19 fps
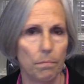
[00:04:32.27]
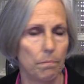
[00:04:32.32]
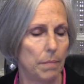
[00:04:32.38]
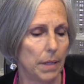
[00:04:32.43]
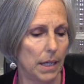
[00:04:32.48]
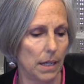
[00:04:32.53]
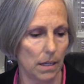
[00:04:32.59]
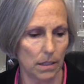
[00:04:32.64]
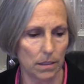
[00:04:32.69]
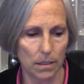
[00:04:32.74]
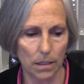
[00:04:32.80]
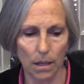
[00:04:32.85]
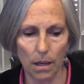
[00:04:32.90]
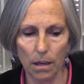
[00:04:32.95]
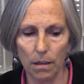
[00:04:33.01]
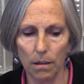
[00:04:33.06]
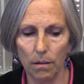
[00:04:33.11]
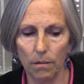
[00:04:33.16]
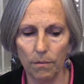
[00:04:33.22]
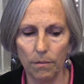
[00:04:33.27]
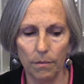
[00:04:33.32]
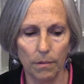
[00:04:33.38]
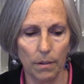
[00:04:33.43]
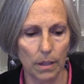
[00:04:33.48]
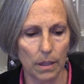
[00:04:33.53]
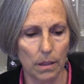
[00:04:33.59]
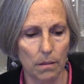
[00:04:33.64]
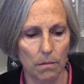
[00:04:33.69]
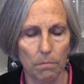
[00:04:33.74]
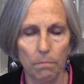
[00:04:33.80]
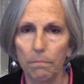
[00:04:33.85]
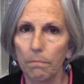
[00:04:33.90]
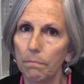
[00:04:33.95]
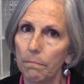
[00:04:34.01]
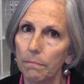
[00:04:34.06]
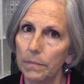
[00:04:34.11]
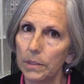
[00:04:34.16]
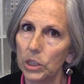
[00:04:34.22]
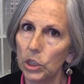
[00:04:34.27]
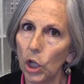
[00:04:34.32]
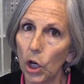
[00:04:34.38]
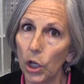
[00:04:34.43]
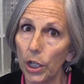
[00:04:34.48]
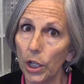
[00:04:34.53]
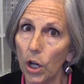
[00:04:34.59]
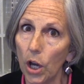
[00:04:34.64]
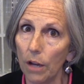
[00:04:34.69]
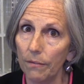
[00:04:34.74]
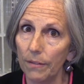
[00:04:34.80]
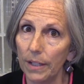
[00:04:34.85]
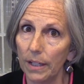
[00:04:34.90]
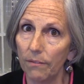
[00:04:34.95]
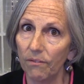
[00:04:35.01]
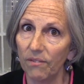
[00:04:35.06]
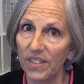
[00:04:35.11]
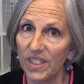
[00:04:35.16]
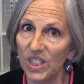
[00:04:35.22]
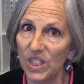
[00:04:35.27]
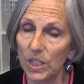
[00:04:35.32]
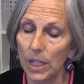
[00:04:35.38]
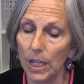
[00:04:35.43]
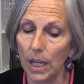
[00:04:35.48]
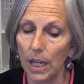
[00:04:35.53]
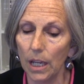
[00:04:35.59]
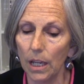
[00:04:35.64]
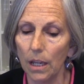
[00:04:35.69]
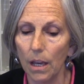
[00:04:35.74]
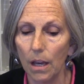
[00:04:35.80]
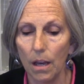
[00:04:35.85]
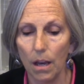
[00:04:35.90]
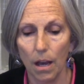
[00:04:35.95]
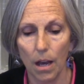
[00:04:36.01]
because of starting off in infancy